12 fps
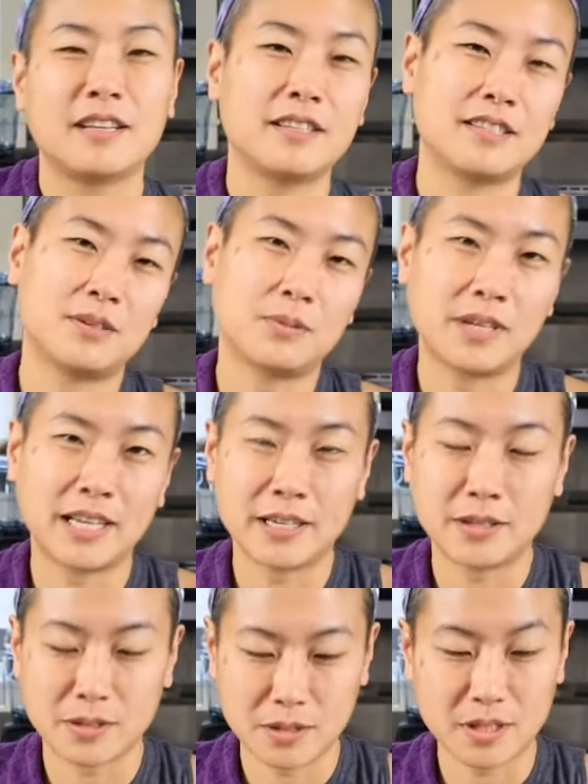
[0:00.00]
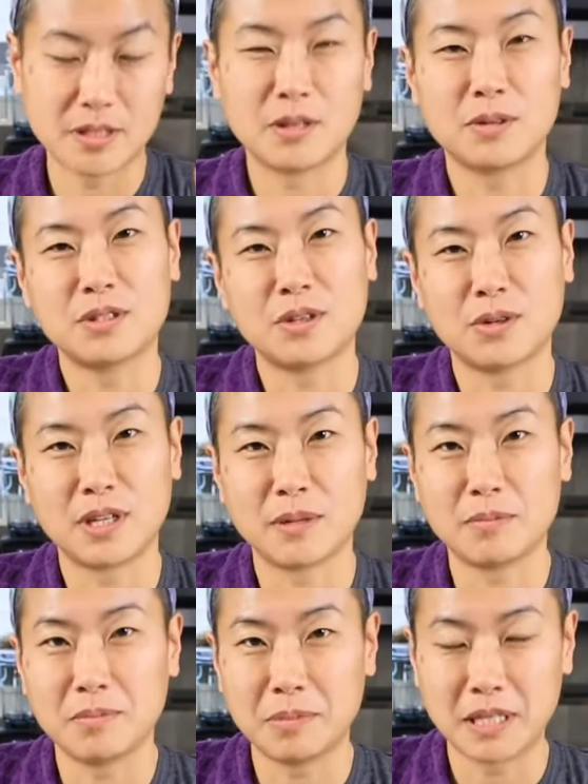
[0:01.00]
This is the one I use, low
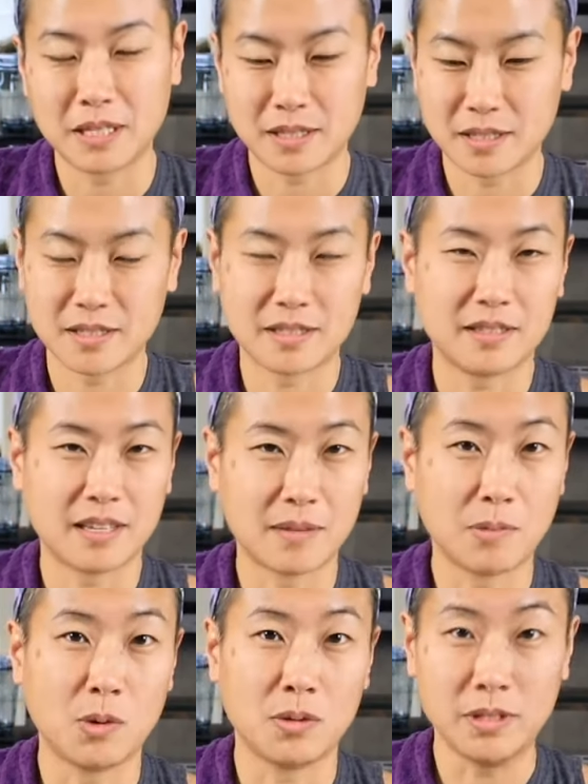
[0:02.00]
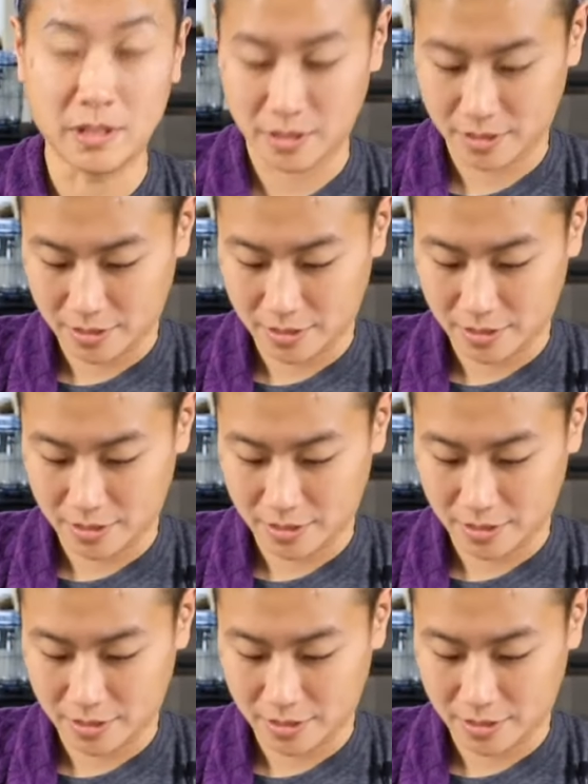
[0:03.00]
sodium, because I'm old.